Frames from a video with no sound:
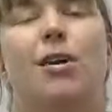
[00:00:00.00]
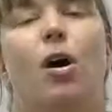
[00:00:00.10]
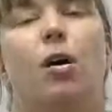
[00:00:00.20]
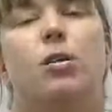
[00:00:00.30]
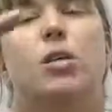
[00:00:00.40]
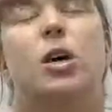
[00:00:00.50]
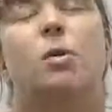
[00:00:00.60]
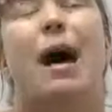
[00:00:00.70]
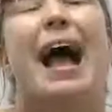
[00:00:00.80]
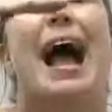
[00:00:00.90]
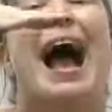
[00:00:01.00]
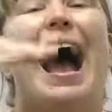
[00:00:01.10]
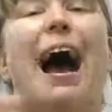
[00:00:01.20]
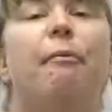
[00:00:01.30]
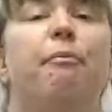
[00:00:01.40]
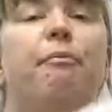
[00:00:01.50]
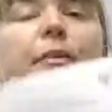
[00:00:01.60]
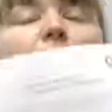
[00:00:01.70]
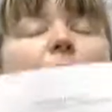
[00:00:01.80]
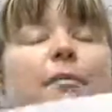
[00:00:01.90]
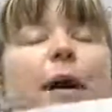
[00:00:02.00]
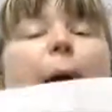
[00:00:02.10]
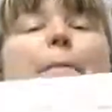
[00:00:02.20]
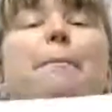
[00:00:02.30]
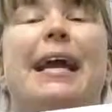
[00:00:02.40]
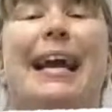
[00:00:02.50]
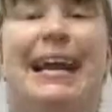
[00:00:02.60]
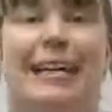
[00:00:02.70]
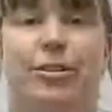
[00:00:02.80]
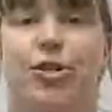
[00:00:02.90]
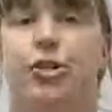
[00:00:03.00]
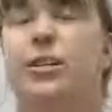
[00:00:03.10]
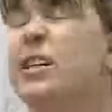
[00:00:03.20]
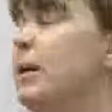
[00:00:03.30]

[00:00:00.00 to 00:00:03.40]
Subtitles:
long. So half of a page.